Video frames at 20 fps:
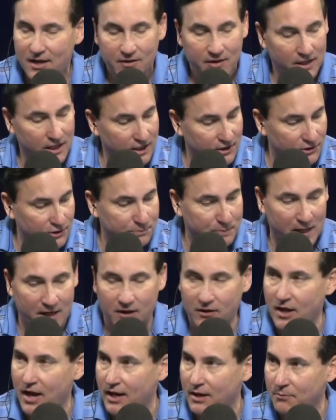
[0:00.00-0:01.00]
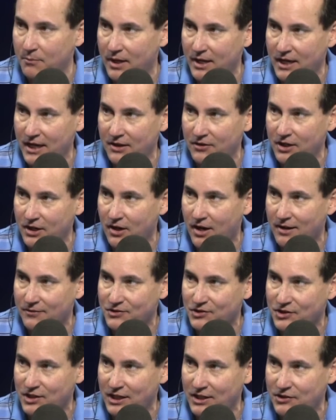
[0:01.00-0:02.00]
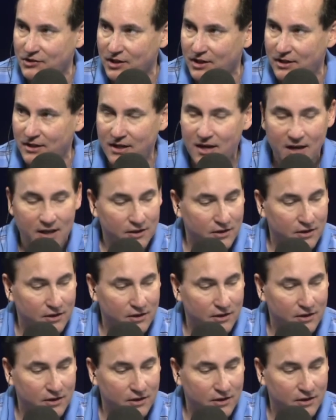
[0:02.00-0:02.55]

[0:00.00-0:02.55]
They didn't spend a lot of money in the offseason.